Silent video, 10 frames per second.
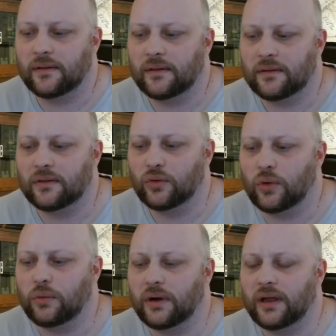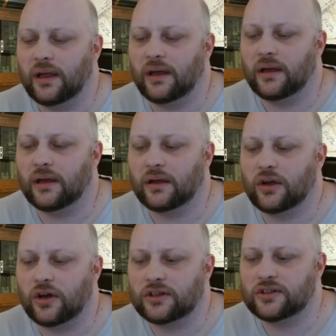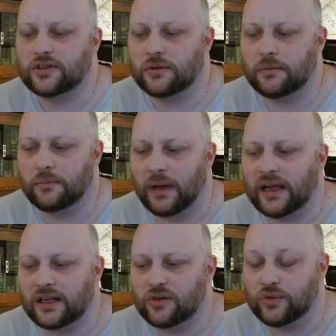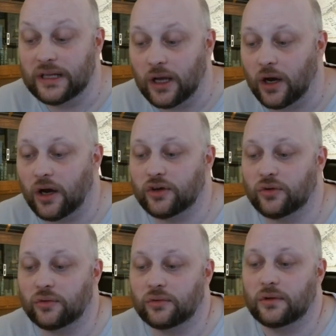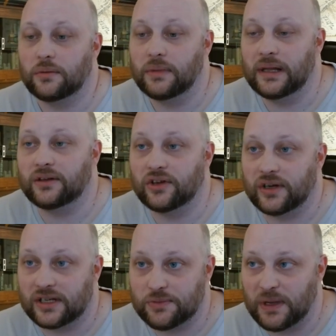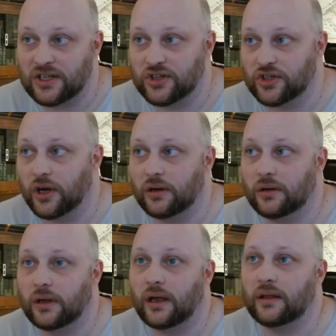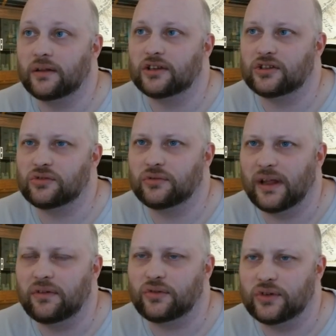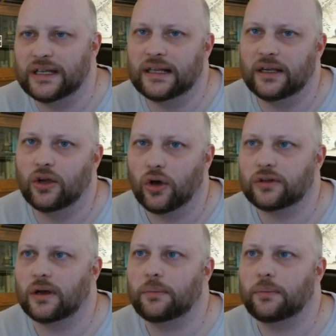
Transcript: Norway cut back really hard on military expenditure, and it never really got up